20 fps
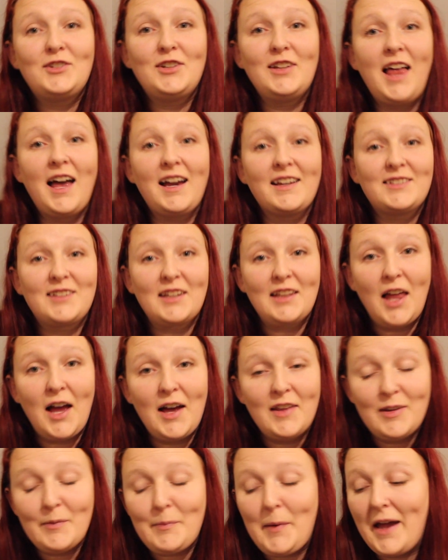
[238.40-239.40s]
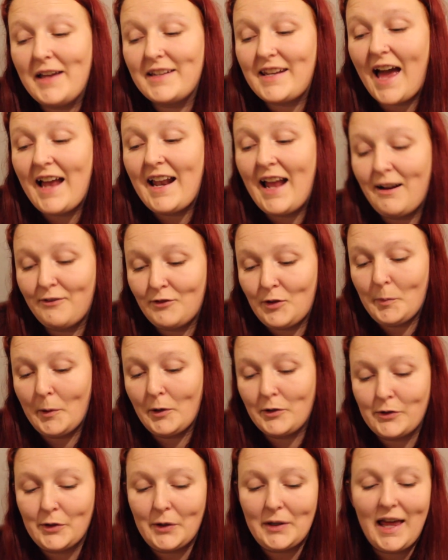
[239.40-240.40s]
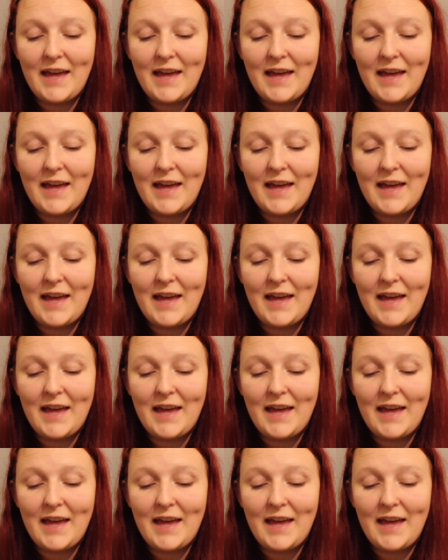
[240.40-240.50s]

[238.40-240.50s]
she likes to lie on the bed and have the bottle,